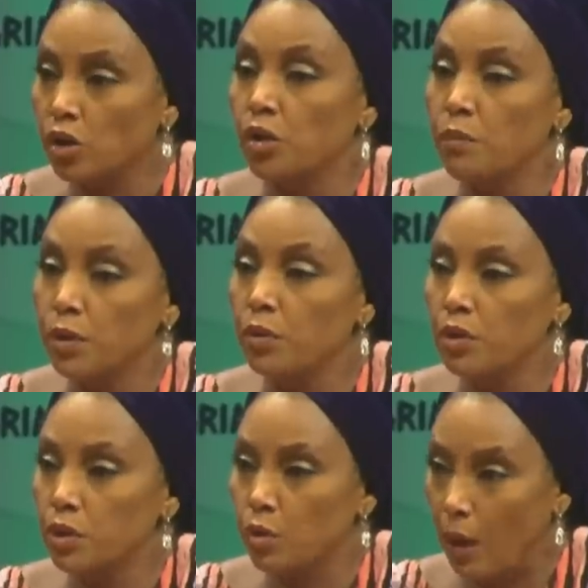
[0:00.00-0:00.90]

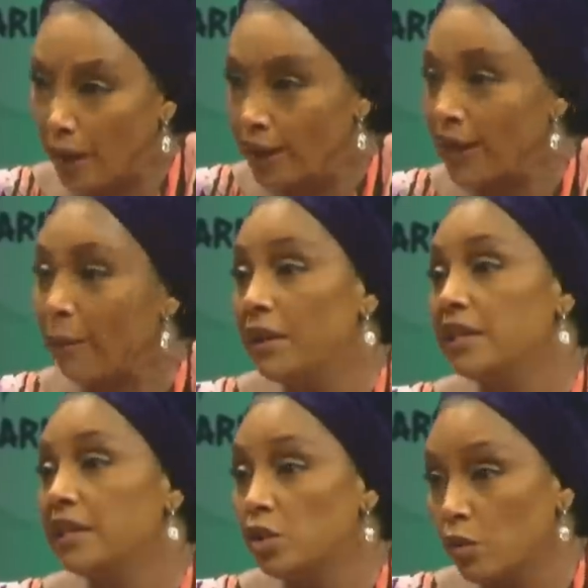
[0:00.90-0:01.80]
contributes to our
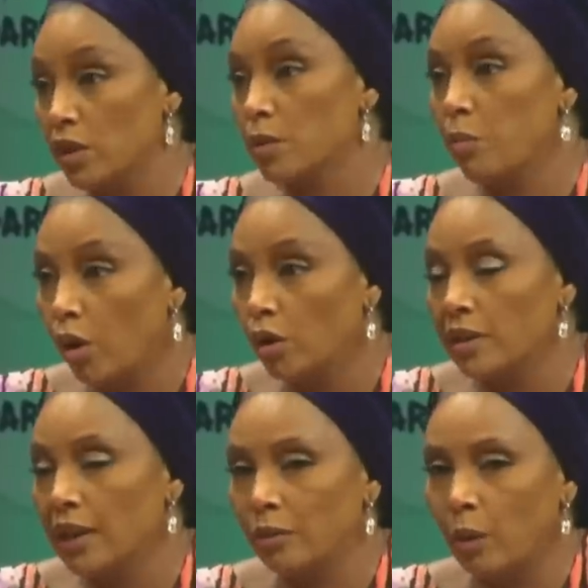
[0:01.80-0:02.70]
inability to
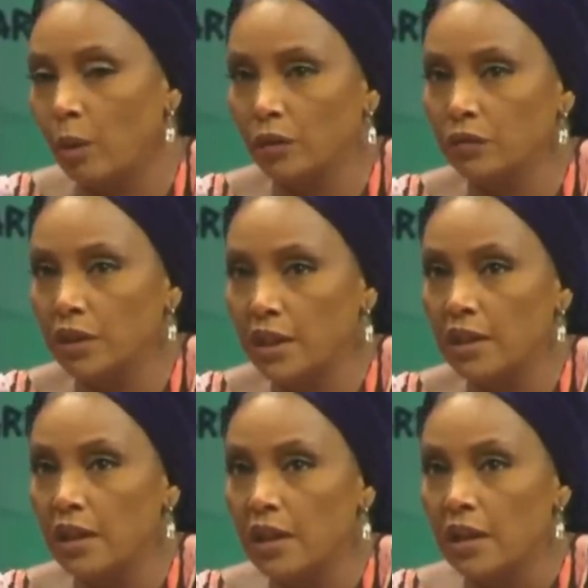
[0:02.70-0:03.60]
respond. And one of
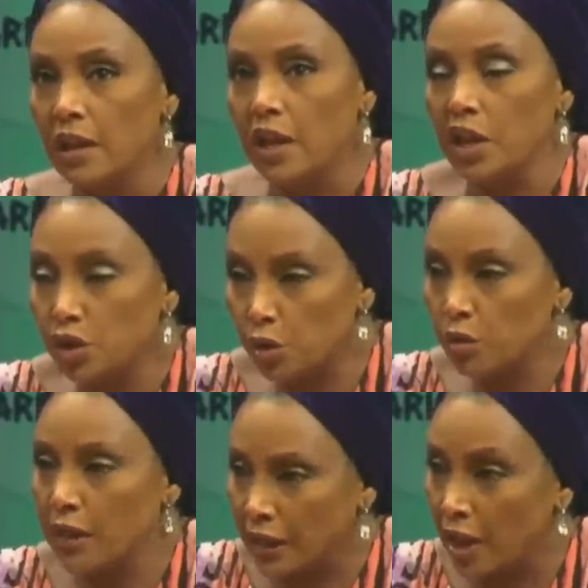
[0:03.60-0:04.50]
the
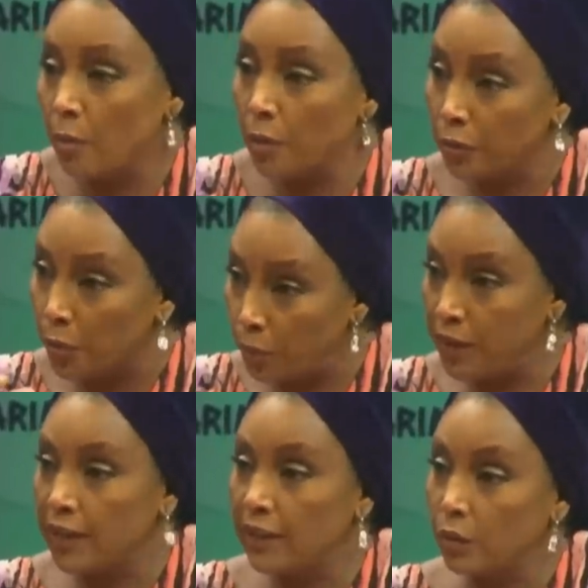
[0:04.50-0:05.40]
issues that come up
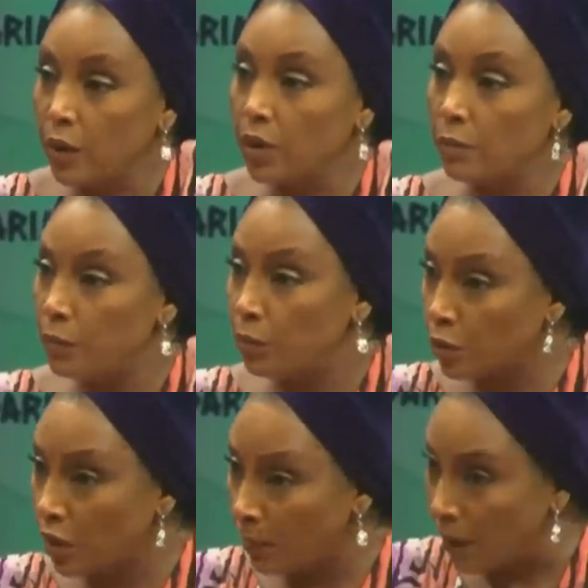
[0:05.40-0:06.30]
repeatedly when
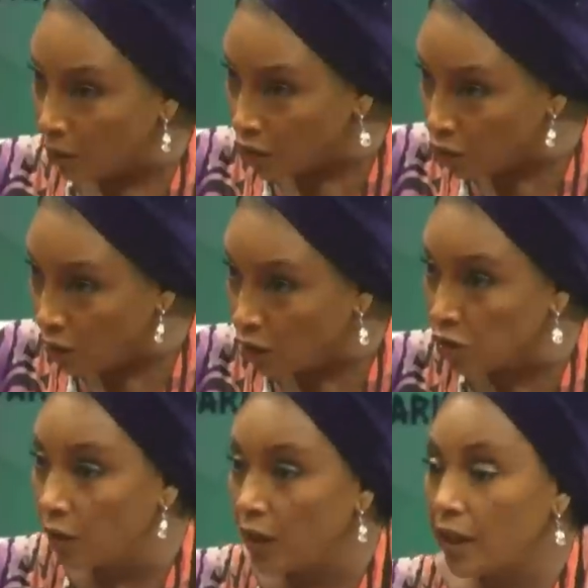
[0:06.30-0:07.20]
people talk about
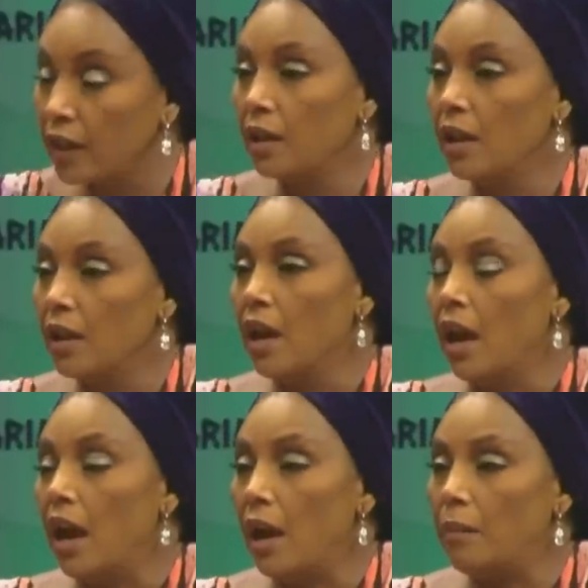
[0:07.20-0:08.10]
restructuring
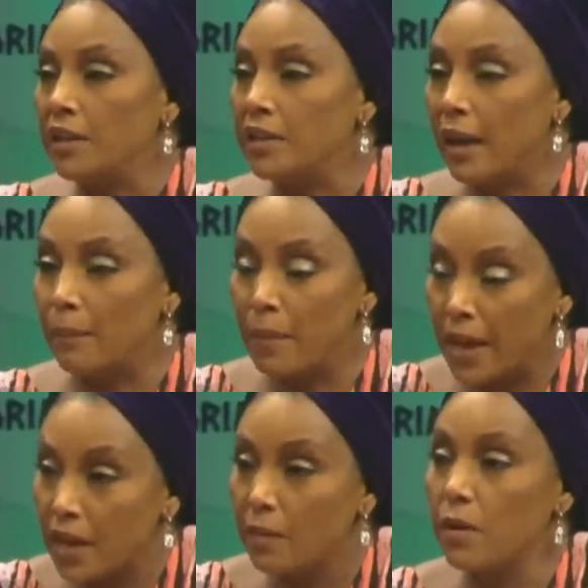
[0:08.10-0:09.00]
is that
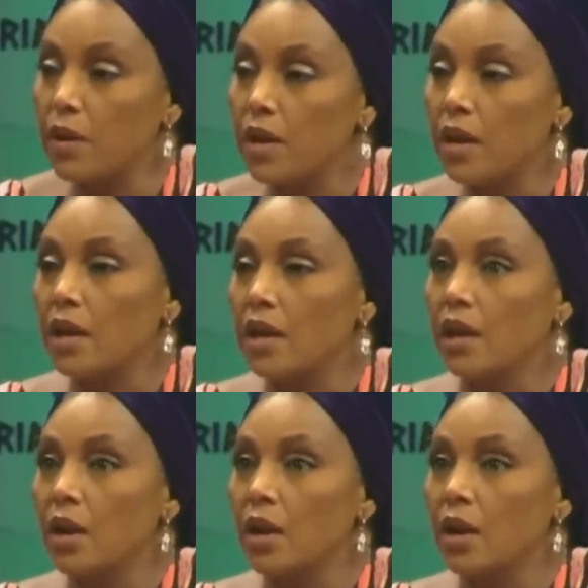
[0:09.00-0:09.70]
maybe